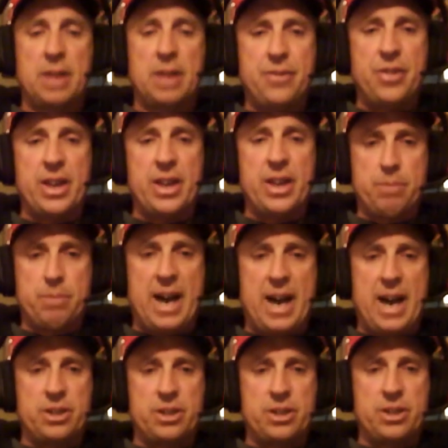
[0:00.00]
things are back
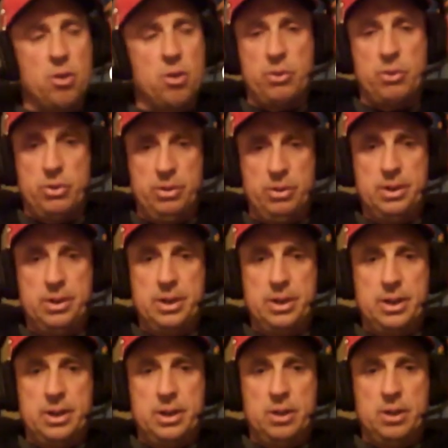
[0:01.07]
to normal.
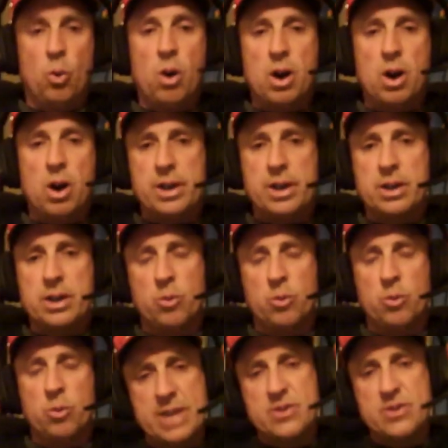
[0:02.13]
One,
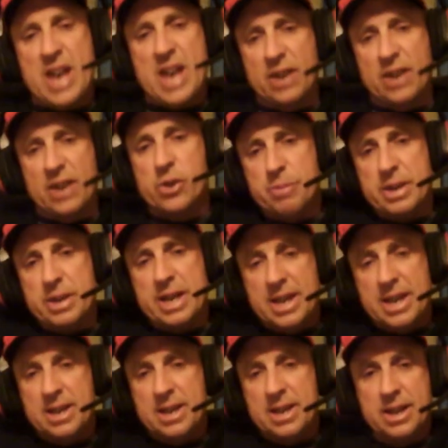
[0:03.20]
when's that going to
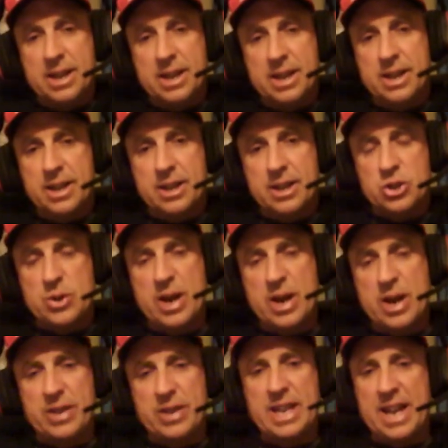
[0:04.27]
be? Do you
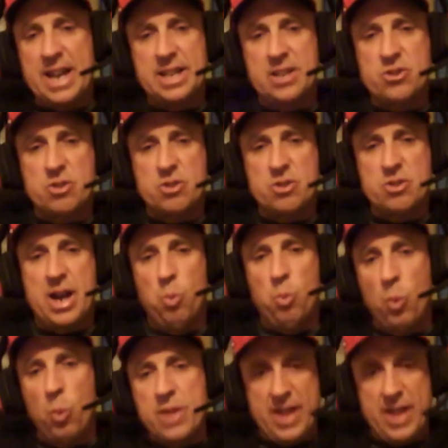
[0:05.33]
have any idea in your mind
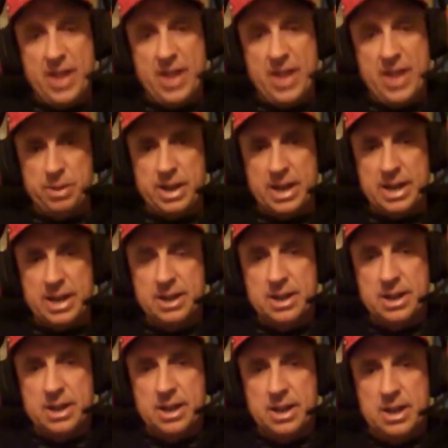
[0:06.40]
when that will be?
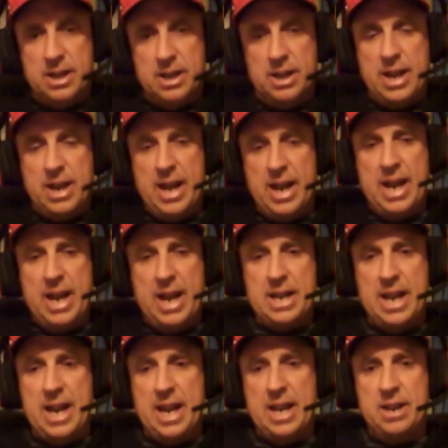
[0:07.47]
And
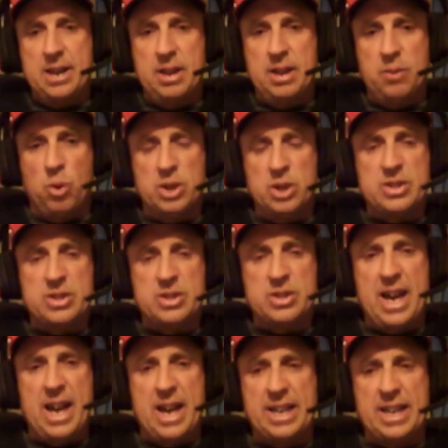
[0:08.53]
what's
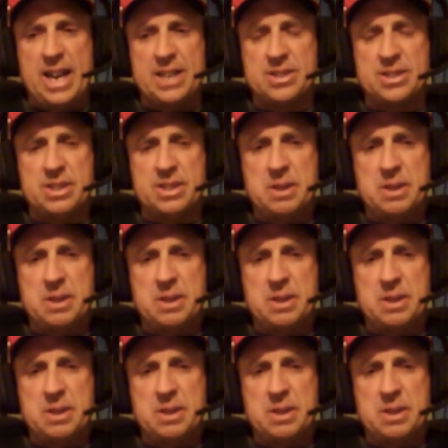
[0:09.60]
that, I guess,